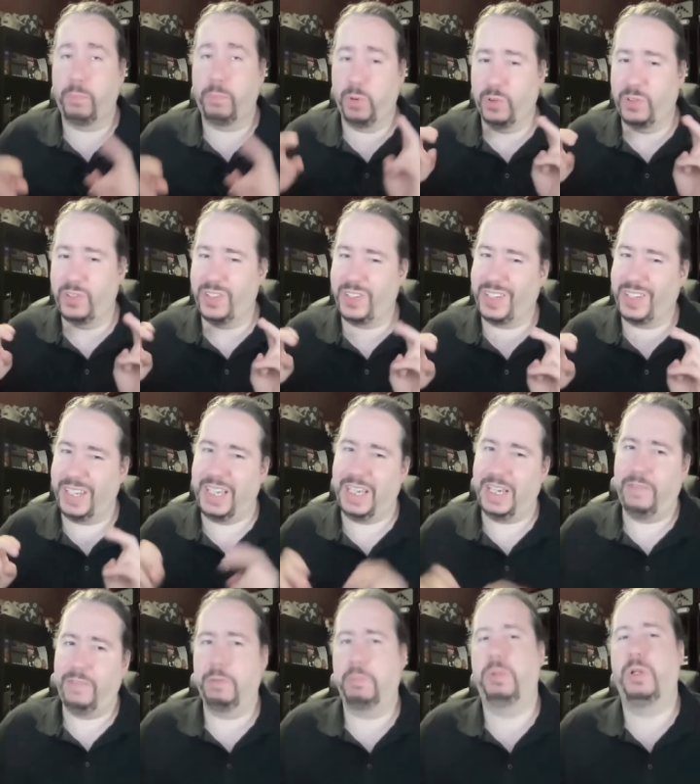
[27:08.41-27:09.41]

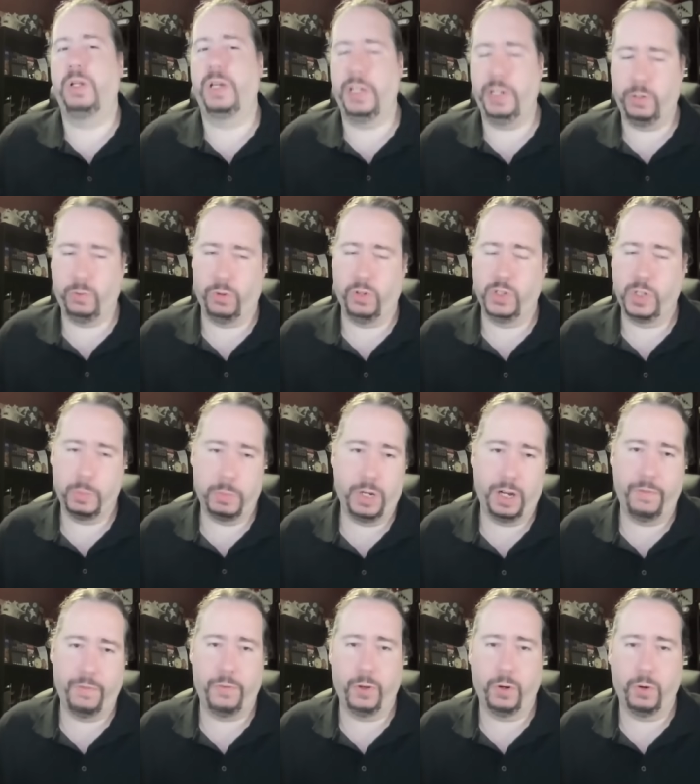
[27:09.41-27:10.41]
perceived plagiarism
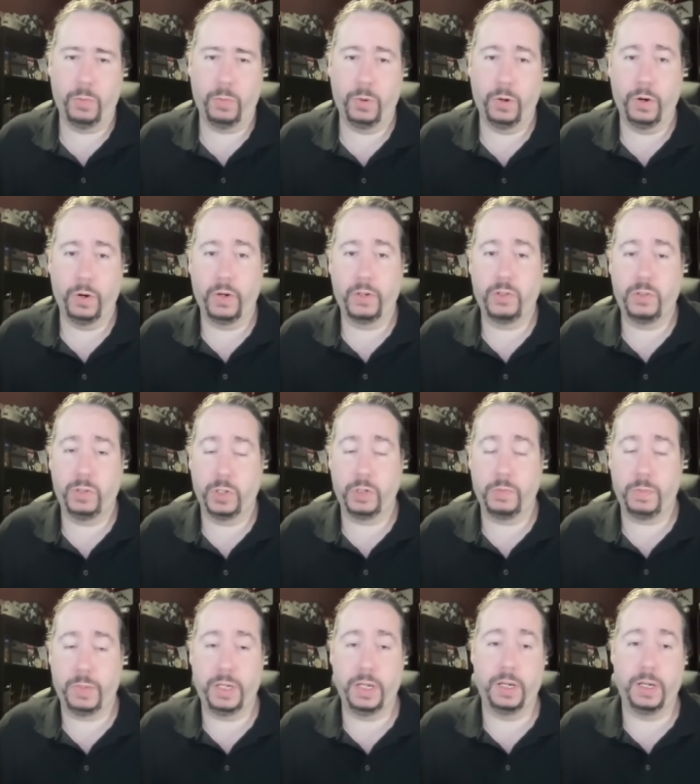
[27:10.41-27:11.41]
of their work
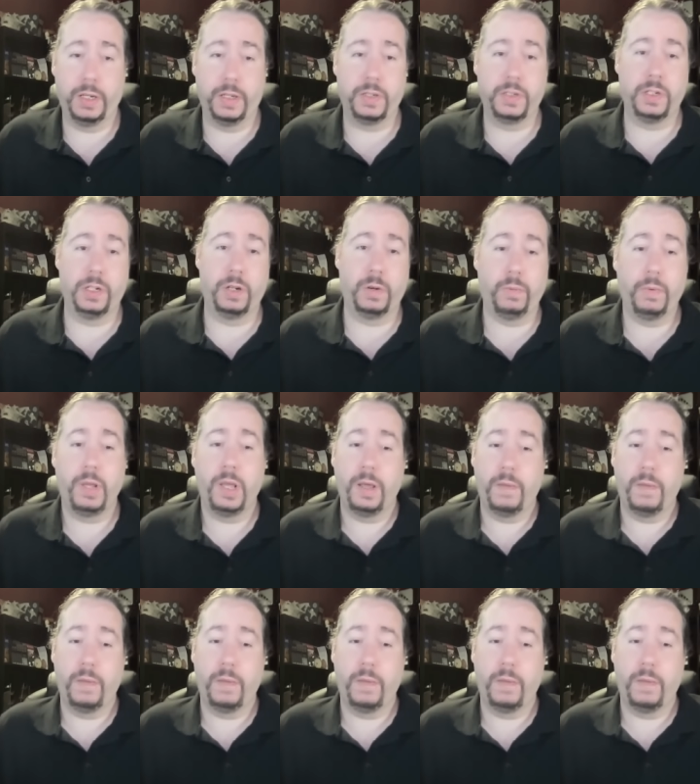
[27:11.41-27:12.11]
just because, you know,